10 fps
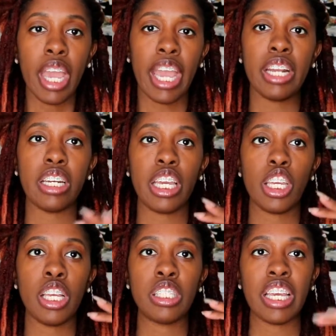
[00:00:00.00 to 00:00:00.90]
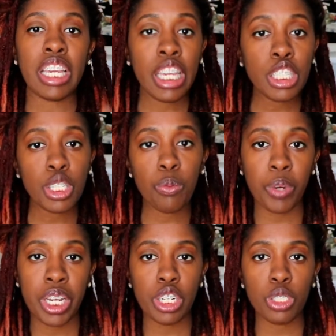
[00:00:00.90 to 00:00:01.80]
And it's an easy
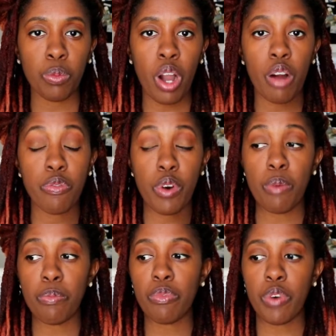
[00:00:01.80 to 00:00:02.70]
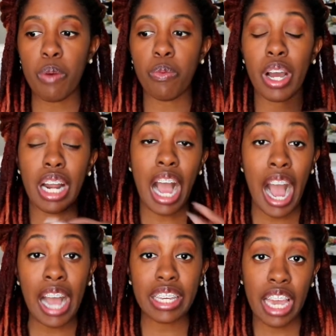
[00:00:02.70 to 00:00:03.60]
read as well from, from what
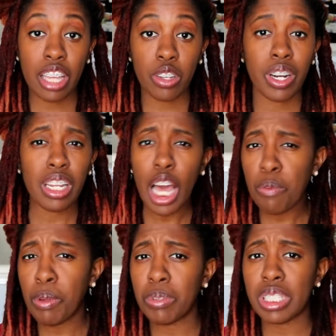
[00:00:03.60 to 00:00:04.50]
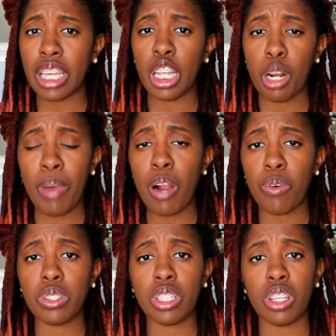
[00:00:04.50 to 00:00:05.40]
I gather. And a lot of people say that about
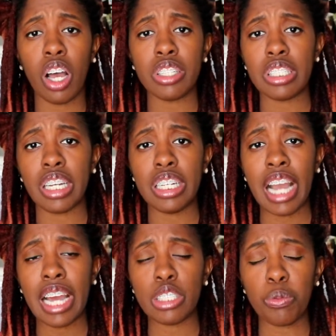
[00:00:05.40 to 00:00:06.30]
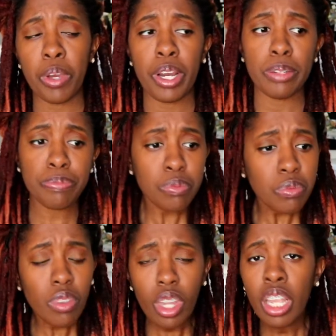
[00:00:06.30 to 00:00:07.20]
Rosenthal study guide as well
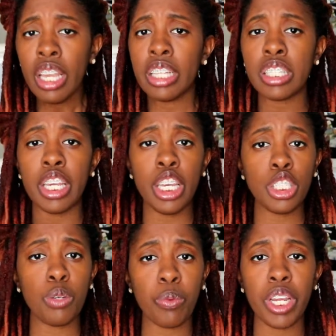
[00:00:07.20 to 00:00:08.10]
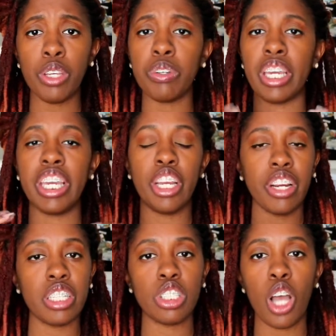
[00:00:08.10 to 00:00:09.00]
it's an easy read you can hear
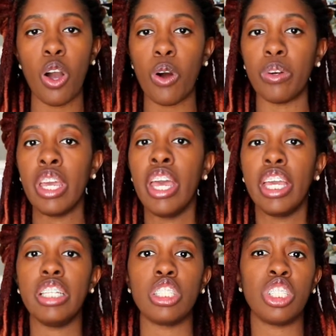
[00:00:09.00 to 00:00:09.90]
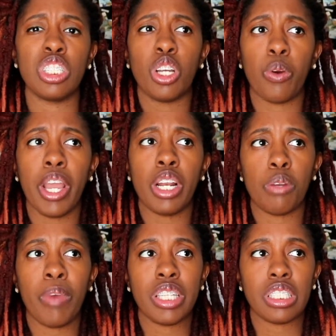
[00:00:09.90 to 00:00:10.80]
his tone he's a, just a great and
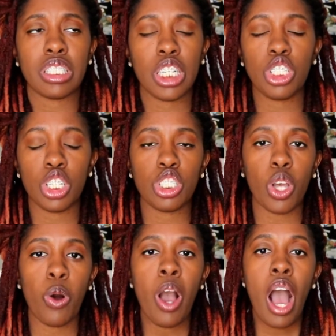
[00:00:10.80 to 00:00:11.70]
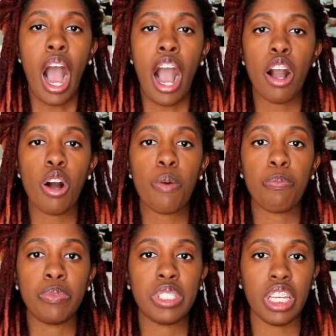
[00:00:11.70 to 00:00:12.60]
amazing teacher so
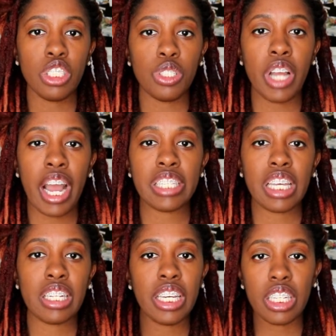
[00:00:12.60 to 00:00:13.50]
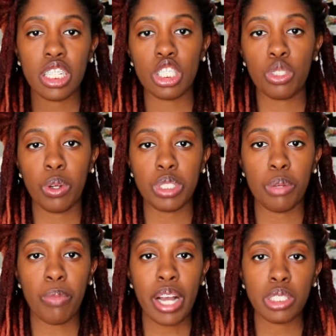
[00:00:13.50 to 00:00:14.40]
i'll send you guys a link in the
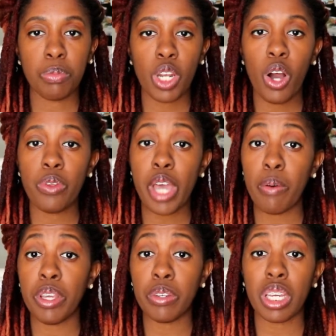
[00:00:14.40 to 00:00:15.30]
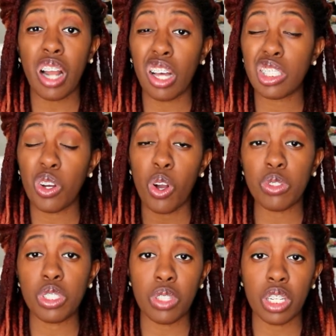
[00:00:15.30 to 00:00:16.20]
description box below that way you can also
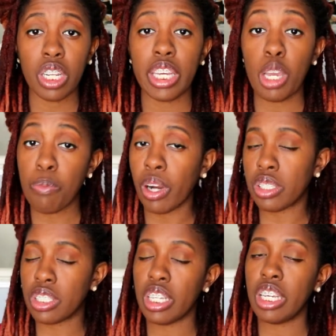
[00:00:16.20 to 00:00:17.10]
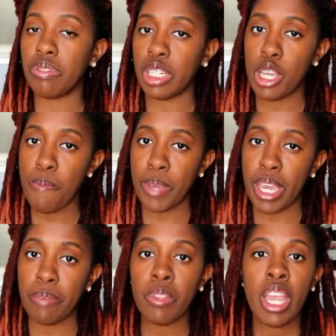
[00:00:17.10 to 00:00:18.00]
go to the link and purchase it if need
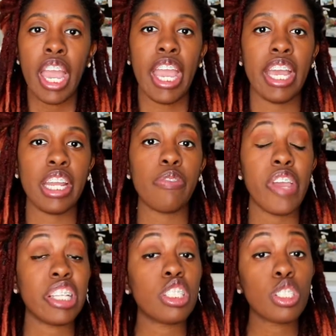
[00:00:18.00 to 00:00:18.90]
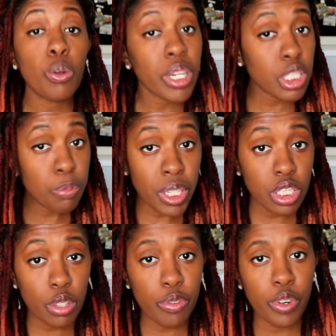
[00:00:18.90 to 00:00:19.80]
be and if it's too
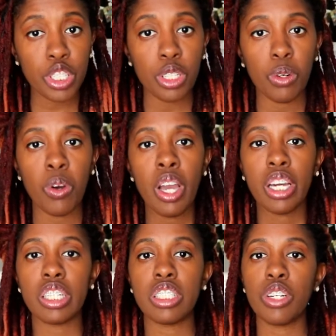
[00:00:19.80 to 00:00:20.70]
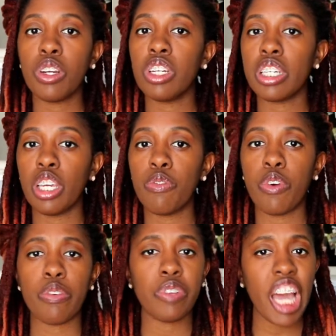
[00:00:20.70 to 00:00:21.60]
expensive for you consider looking
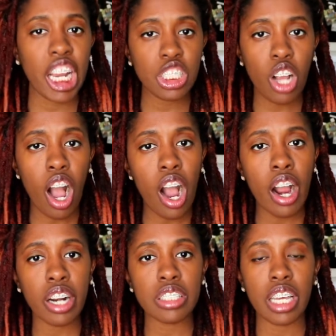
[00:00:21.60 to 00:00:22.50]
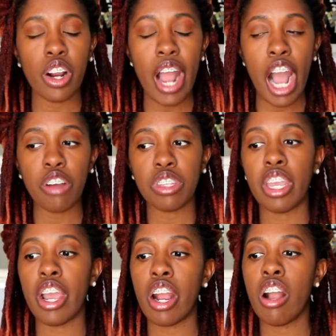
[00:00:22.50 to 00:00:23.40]
for flashcards that are out
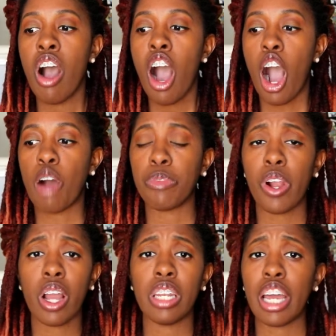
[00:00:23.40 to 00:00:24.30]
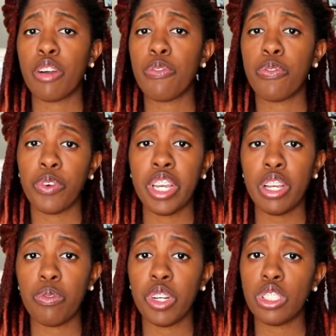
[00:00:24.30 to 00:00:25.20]
there um, there are a lot of
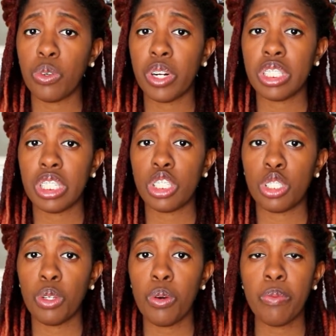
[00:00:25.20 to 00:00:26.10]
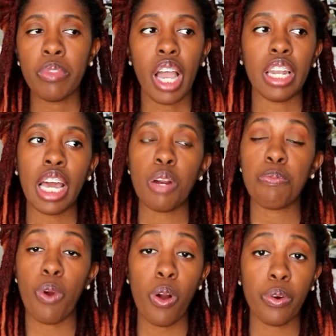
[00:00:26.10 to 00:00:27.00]
free resources too a lot of
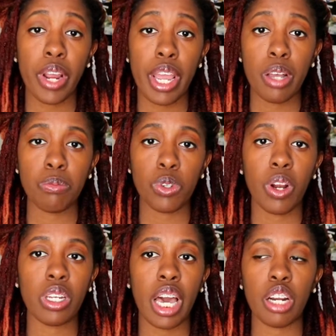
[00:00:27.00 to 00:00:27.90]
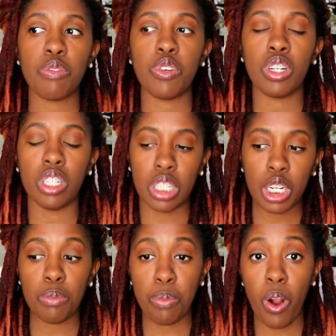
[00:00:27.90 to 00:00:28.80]
programs or a lot of
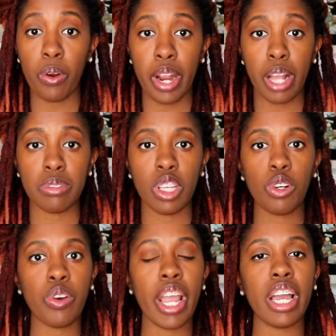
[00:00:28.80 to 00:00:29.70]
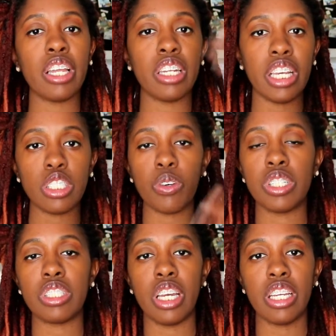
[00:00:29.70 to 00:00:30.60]
good programs they'll create a list or a
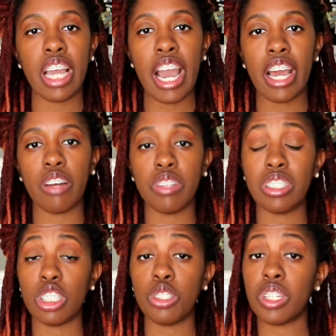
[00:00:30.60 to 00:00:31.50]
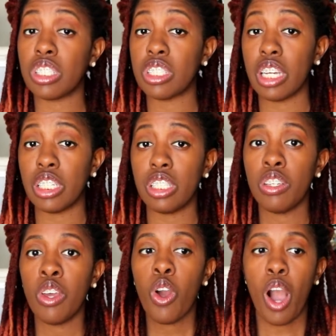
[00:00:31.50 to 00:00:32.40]
study guide of things that you can study
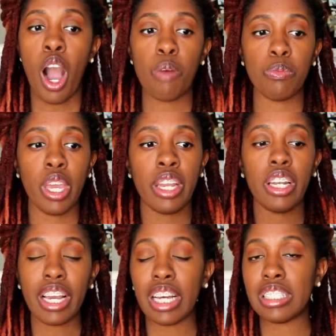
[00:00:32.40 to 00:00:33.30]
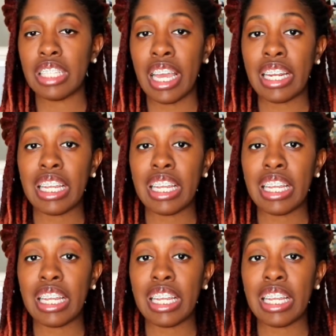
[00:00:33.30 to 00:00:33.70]
um, and like I said,